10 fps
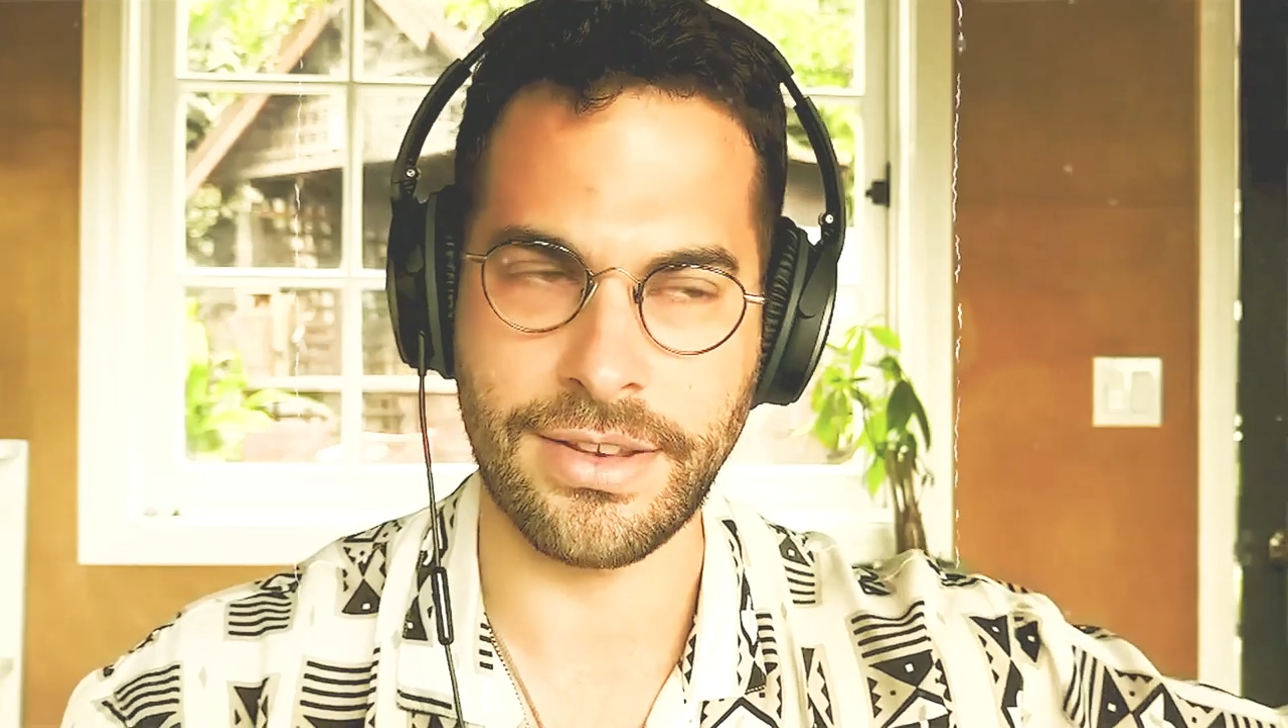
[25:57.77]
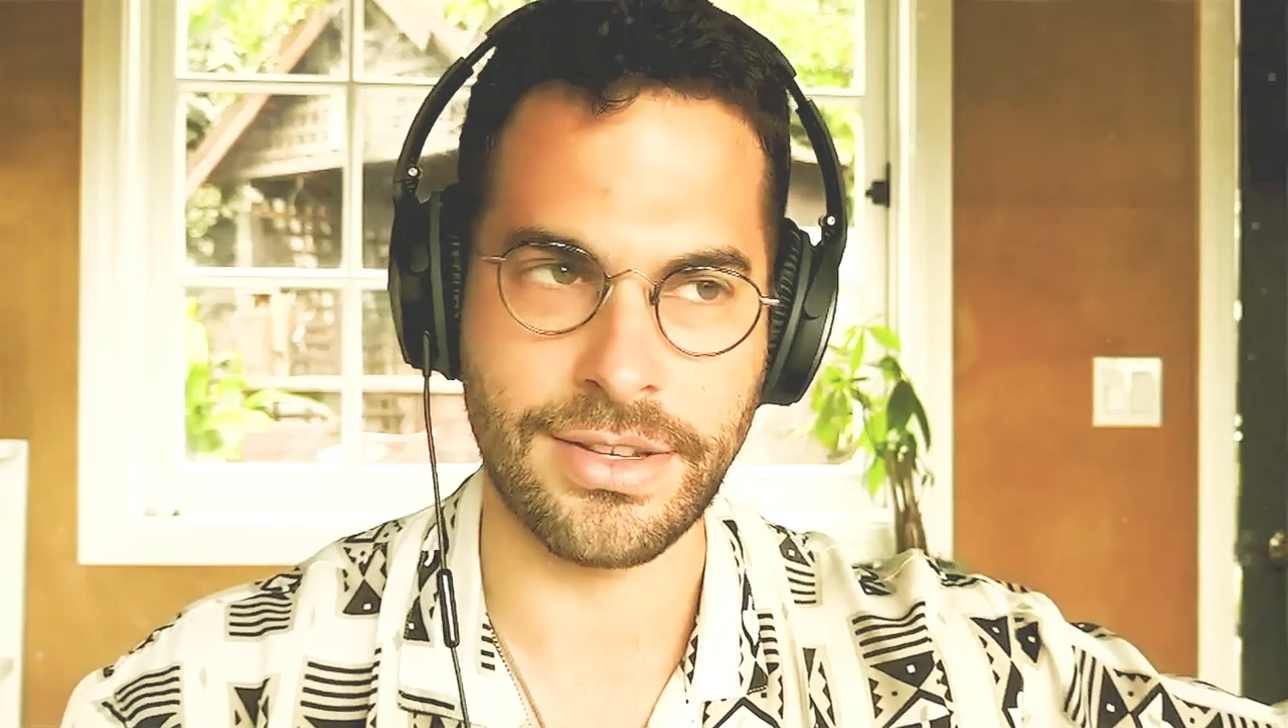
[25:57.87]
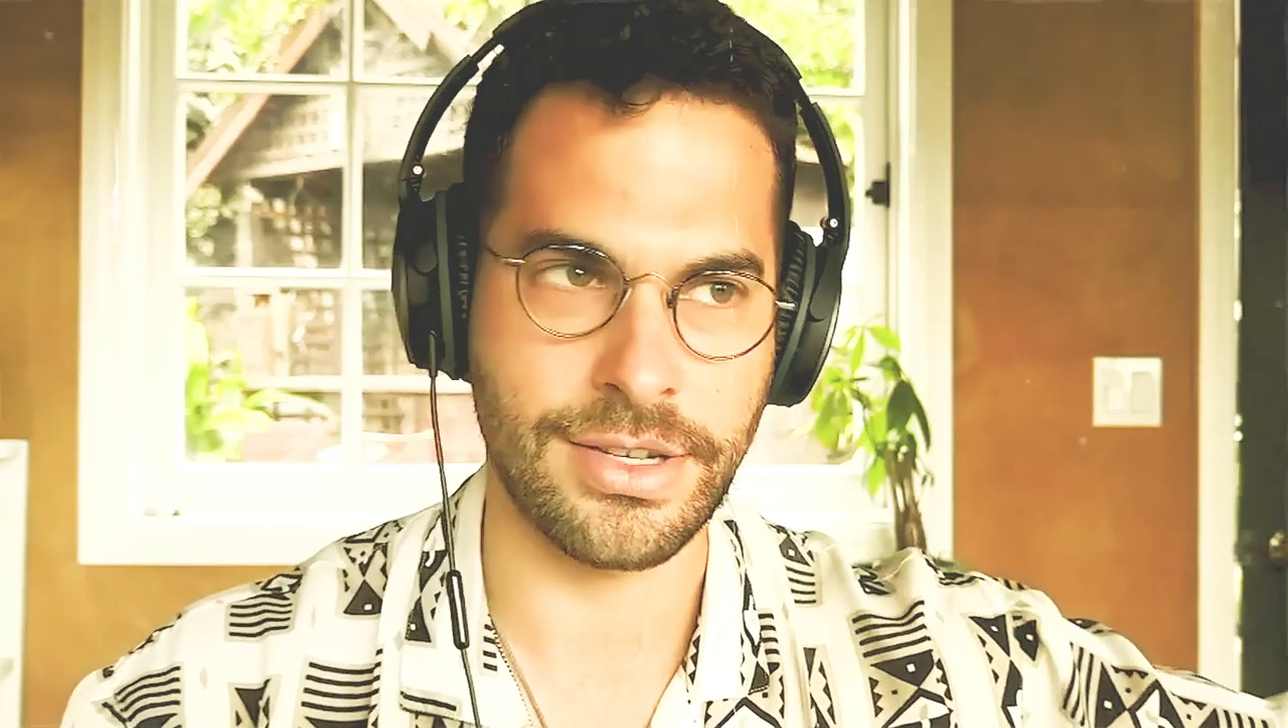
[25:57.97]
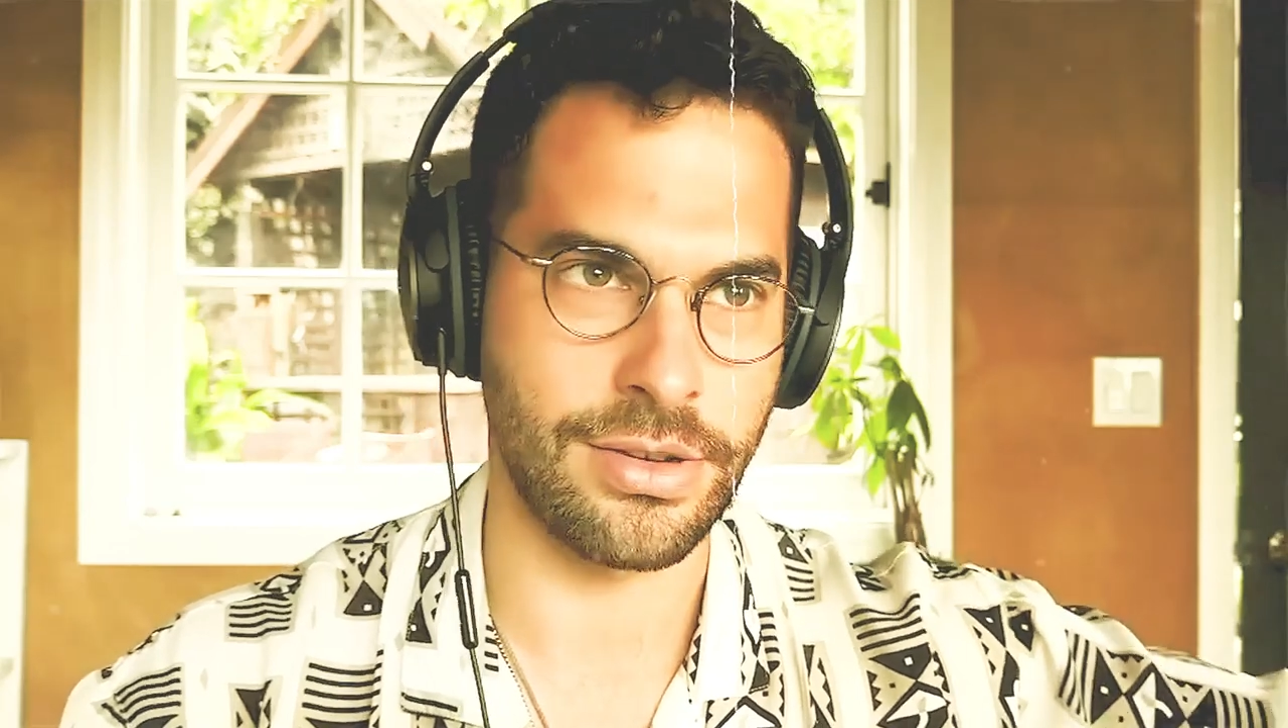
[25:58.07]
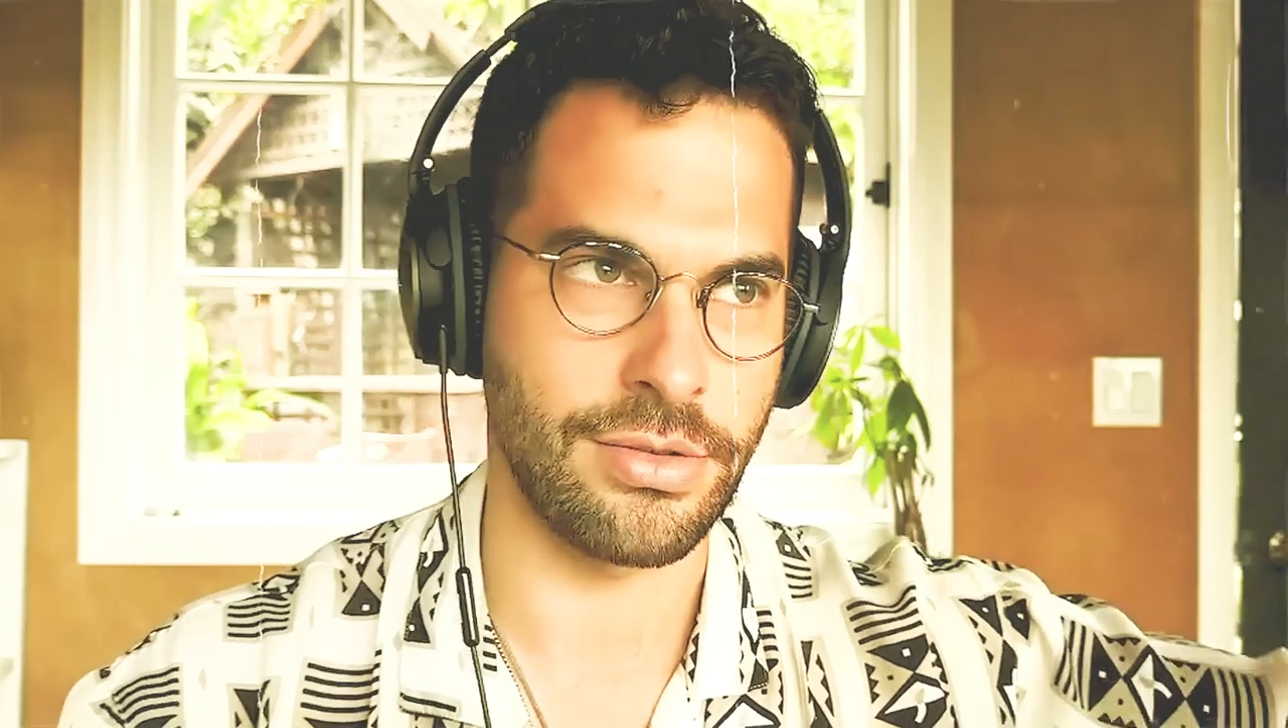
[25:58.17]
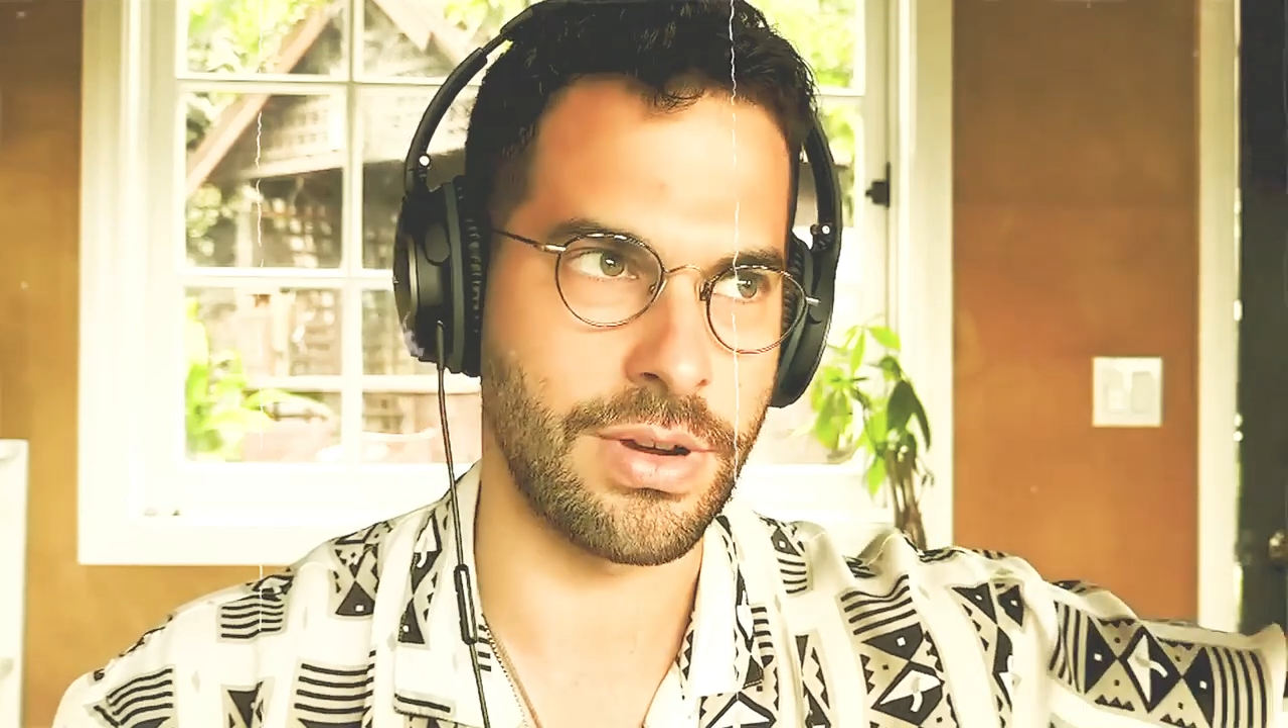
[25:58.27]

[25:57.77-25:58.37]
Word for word: into